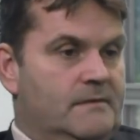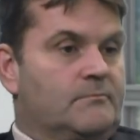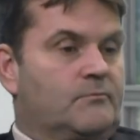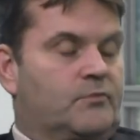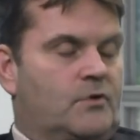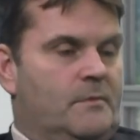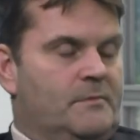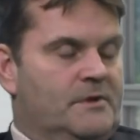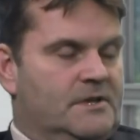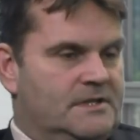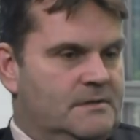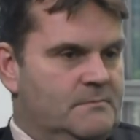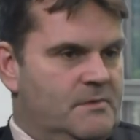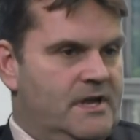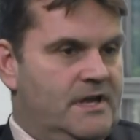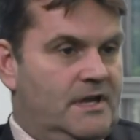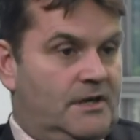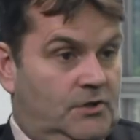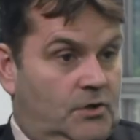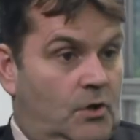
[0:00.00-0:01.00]
Prime Minister
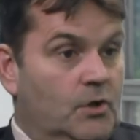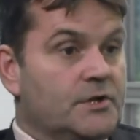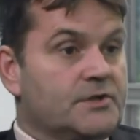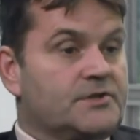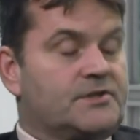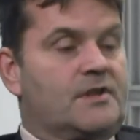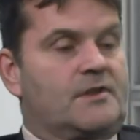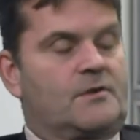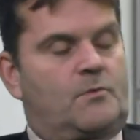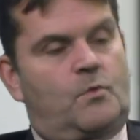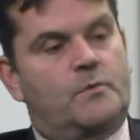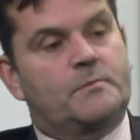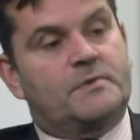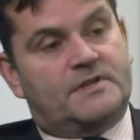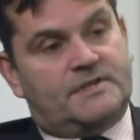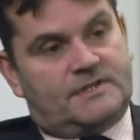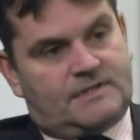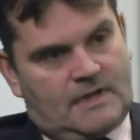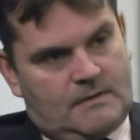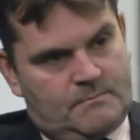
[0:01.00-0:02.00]
May acknowledged that there would be
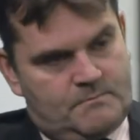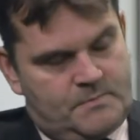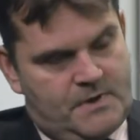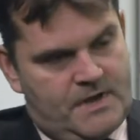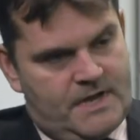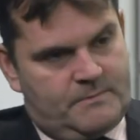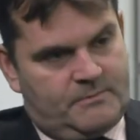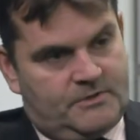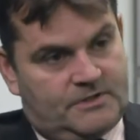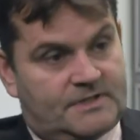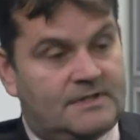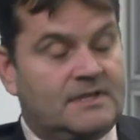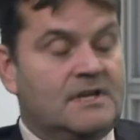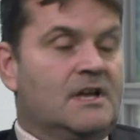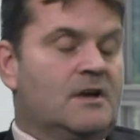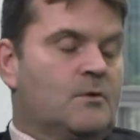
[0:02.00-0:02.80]
some payments.